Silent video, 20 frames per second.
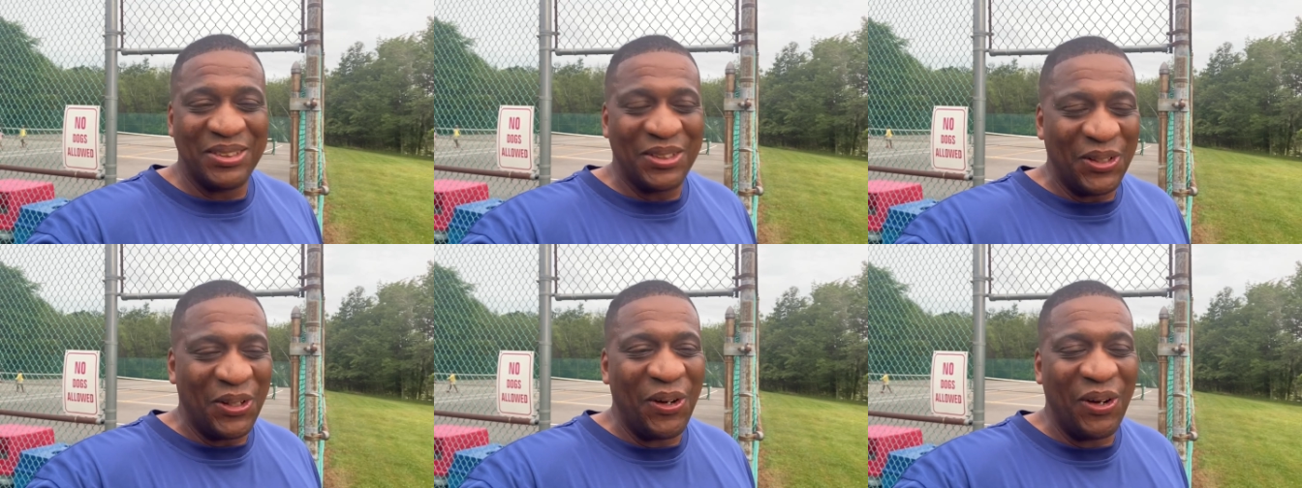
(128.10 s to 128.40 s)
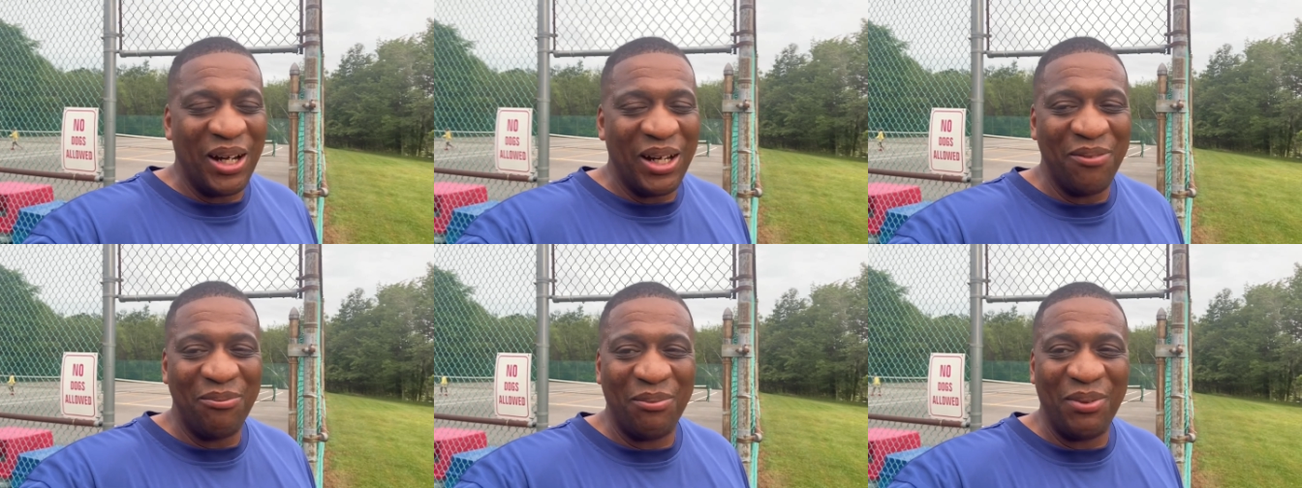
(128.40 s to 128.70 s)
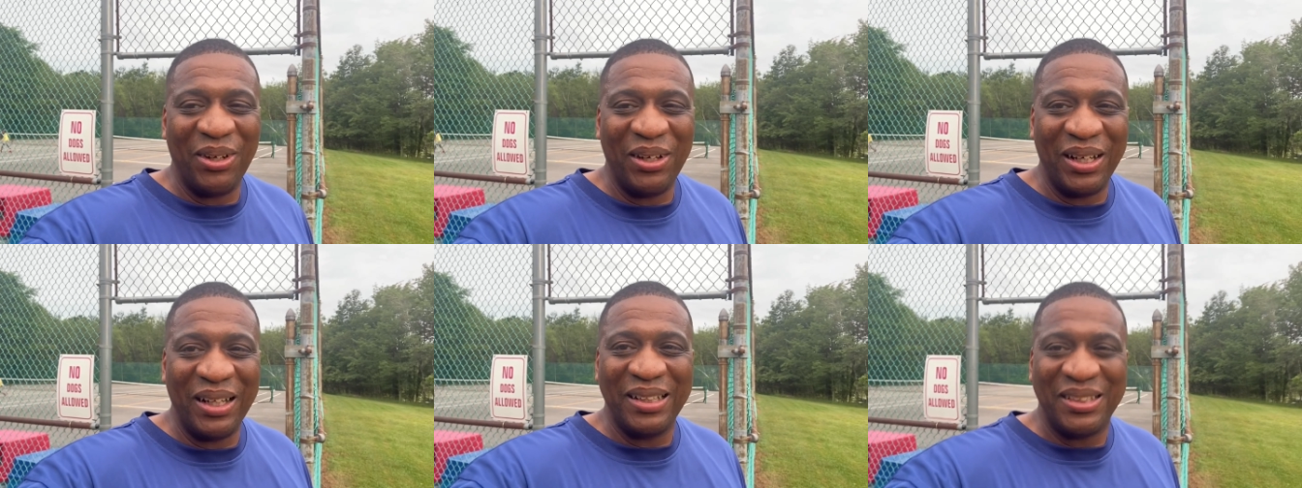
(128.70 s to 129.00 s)
great,
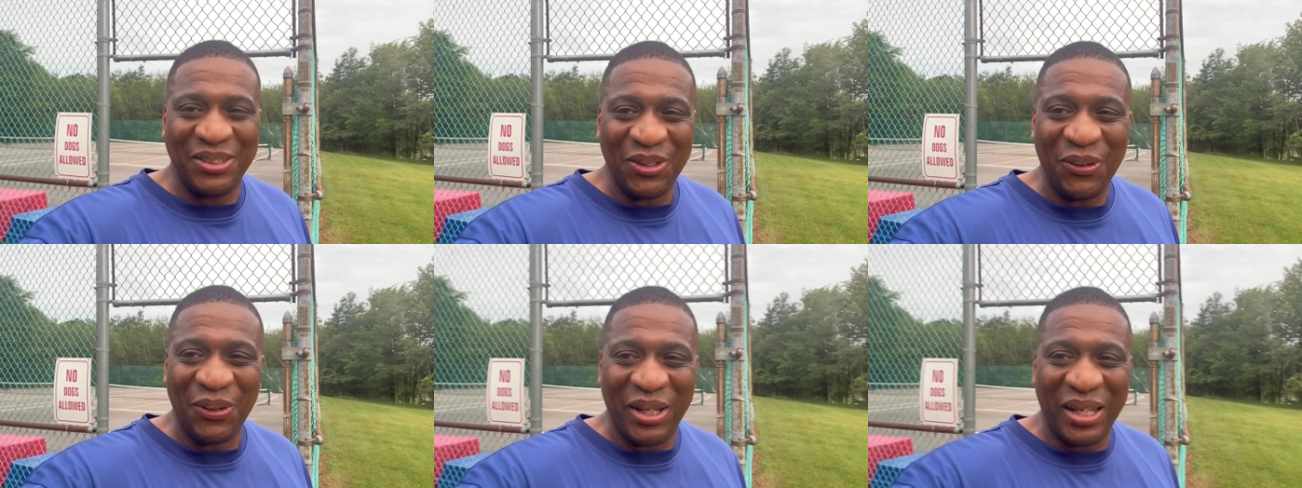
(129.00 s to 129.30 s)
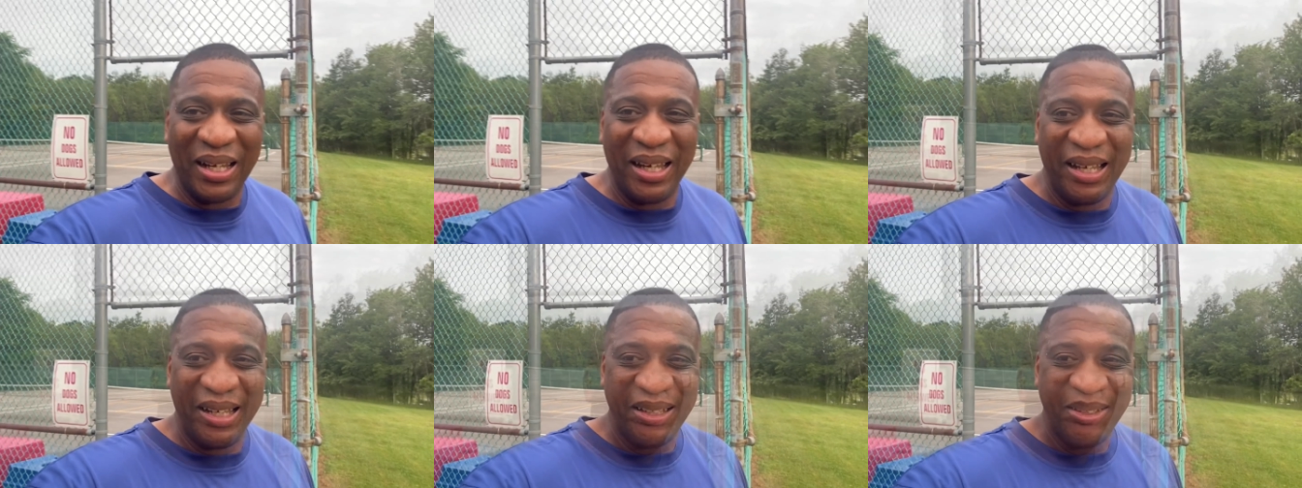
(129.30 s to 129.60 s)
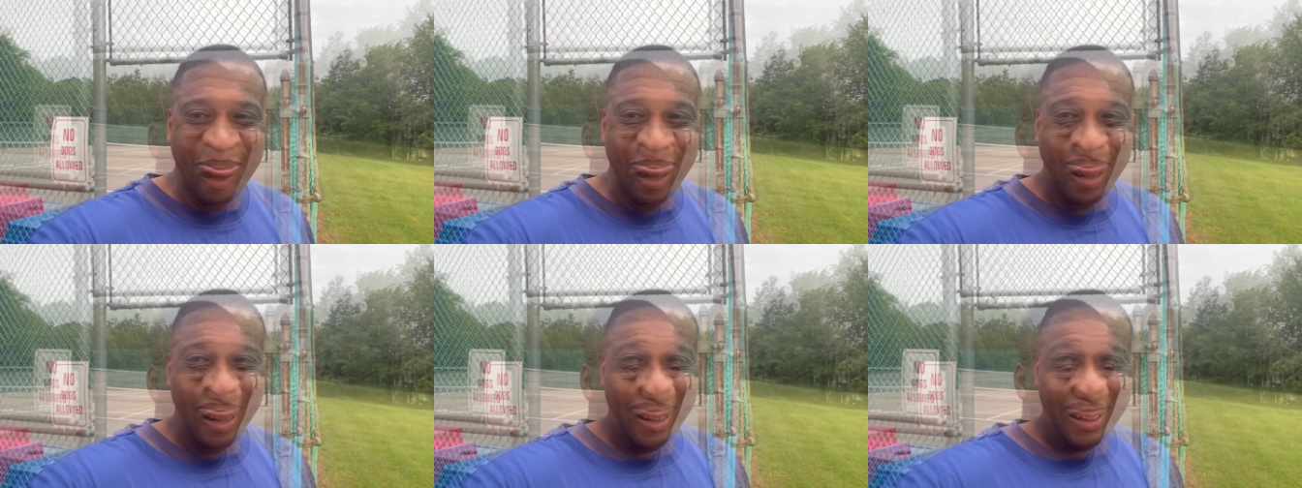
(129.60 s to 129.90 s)
but it's okay.
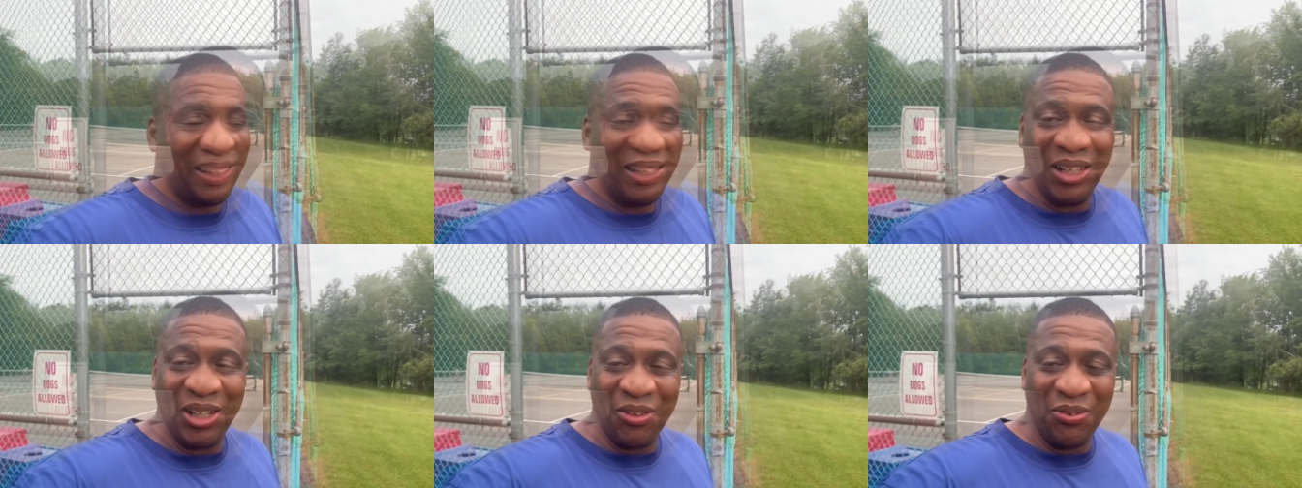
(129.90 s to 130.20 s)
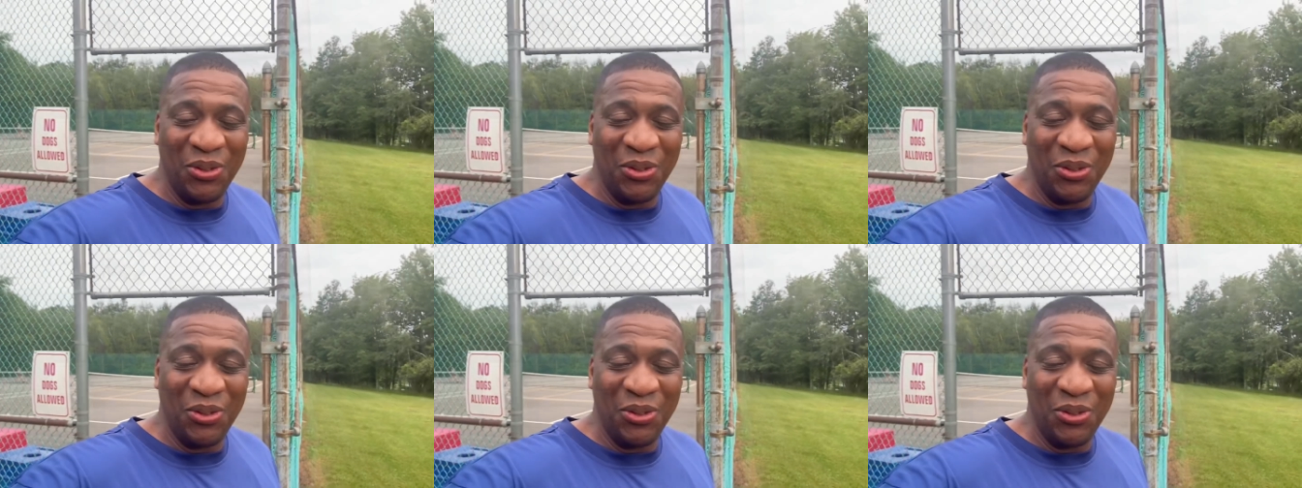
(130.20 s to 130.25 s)
Again,